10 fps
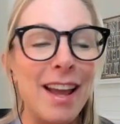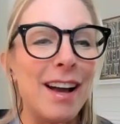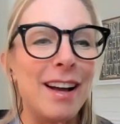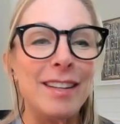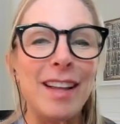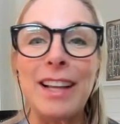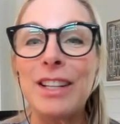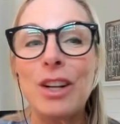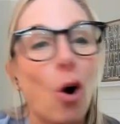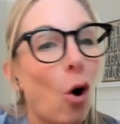And I
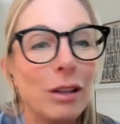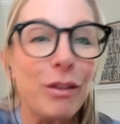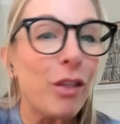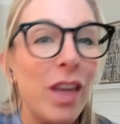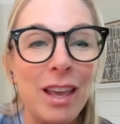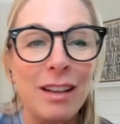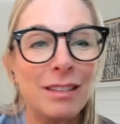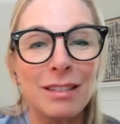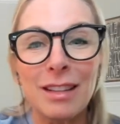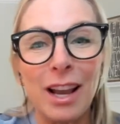did all of the
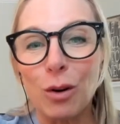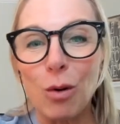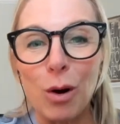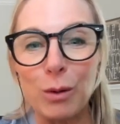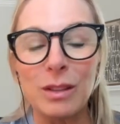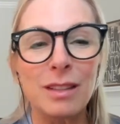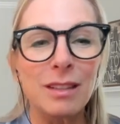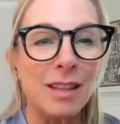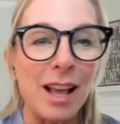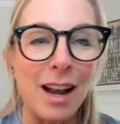things, air
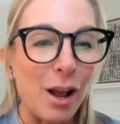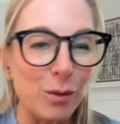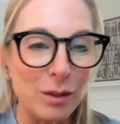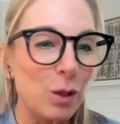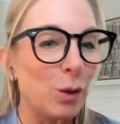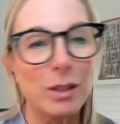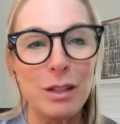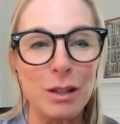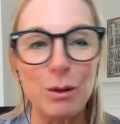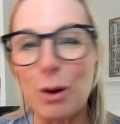quotes, that I was told to
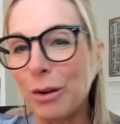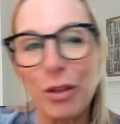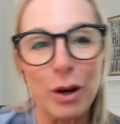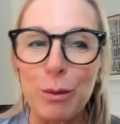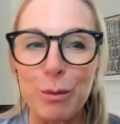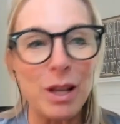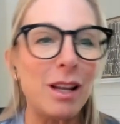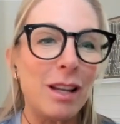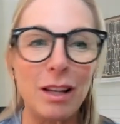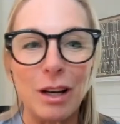do, go to
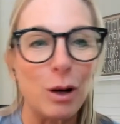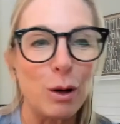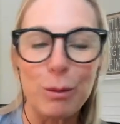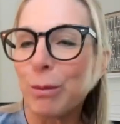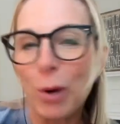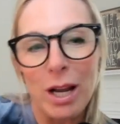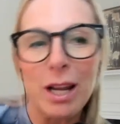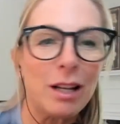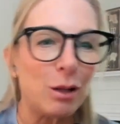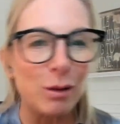therapy,
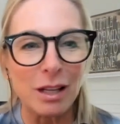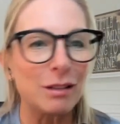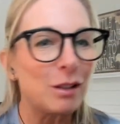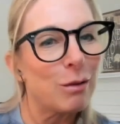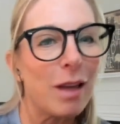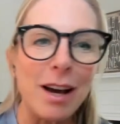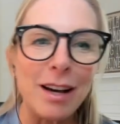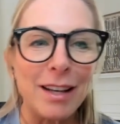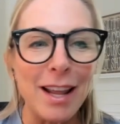pray, do this, do that.